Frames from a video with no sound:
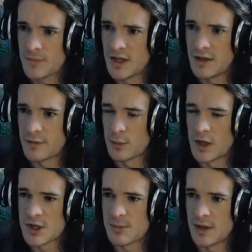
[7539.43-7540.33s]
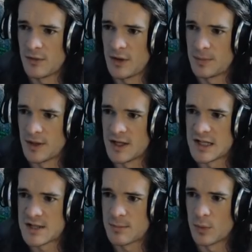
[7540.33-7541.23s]
I never watch my
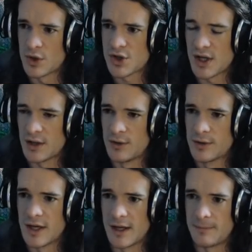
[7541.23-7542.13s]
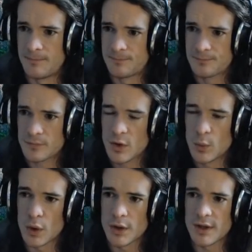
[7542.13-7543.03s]
replays, but what should I look at?
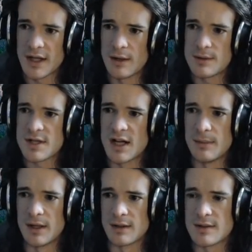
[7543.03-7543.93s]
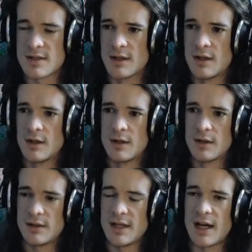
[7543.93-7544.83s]
Worker count, timings.
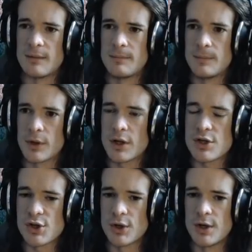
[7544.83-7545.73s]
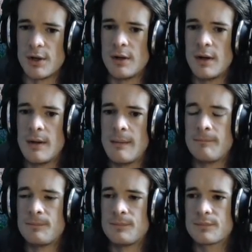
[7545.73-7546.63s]
Yeah, look at your...
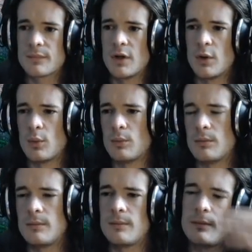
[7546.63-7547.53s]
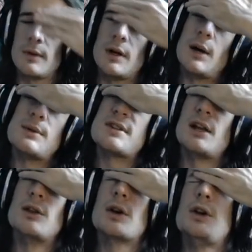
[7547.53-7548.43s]
Oh, I would
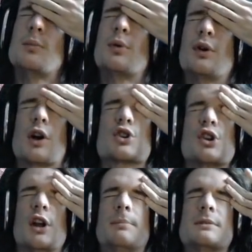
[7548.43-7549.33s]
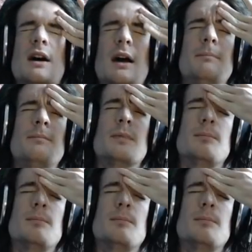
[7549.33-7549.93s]
say look at your production uptime.